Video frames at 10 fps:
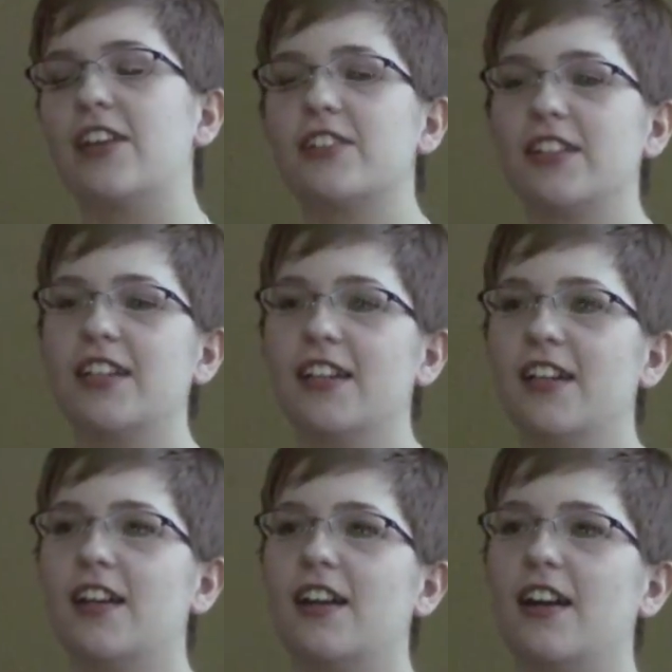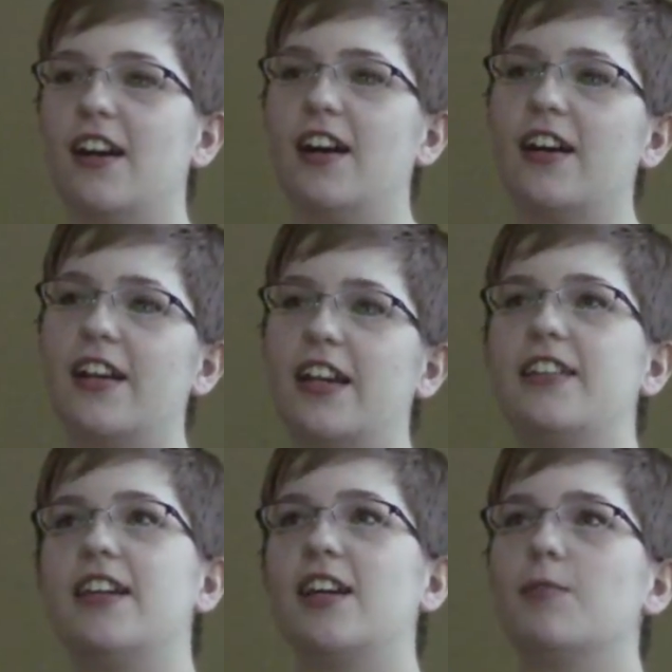actually, uh, can I
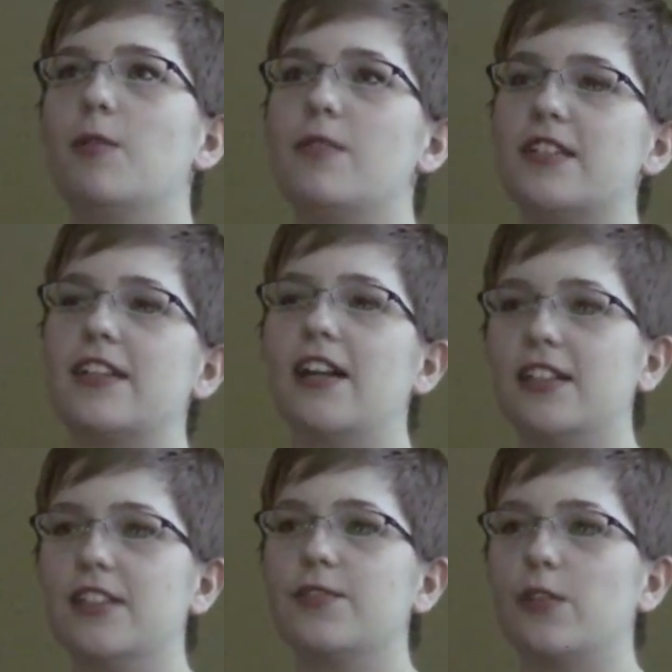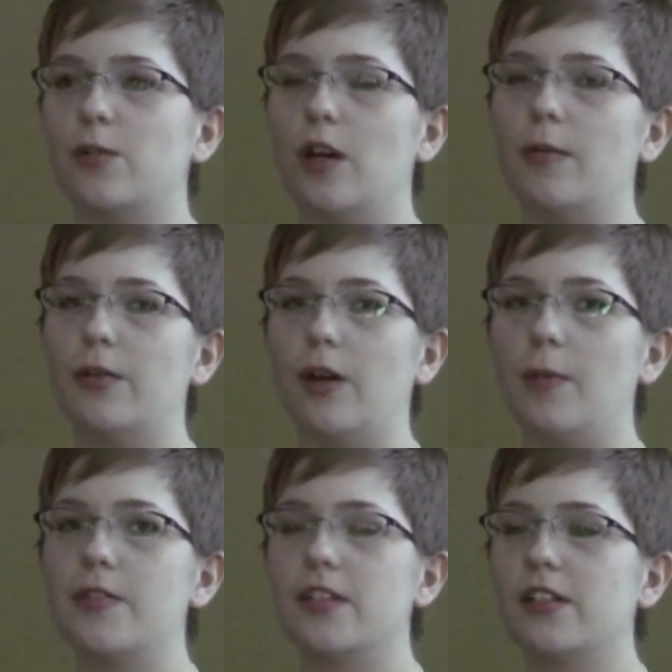take a moment of silence for Robbie
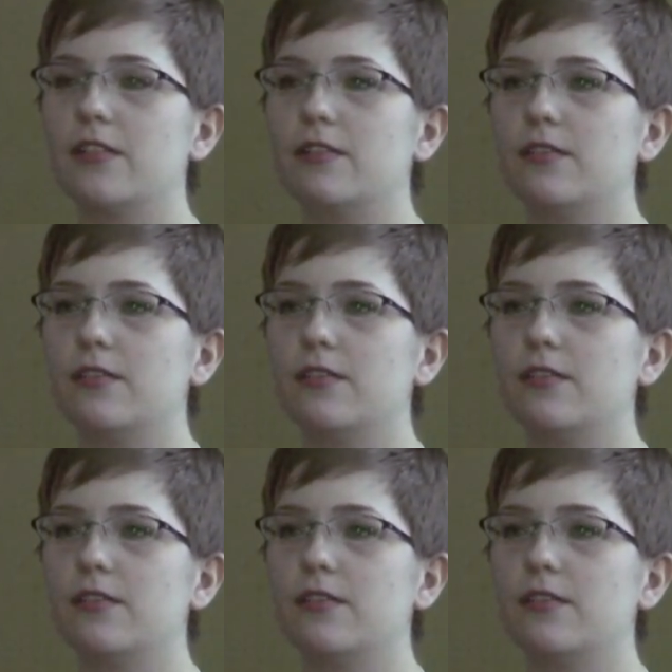Robson?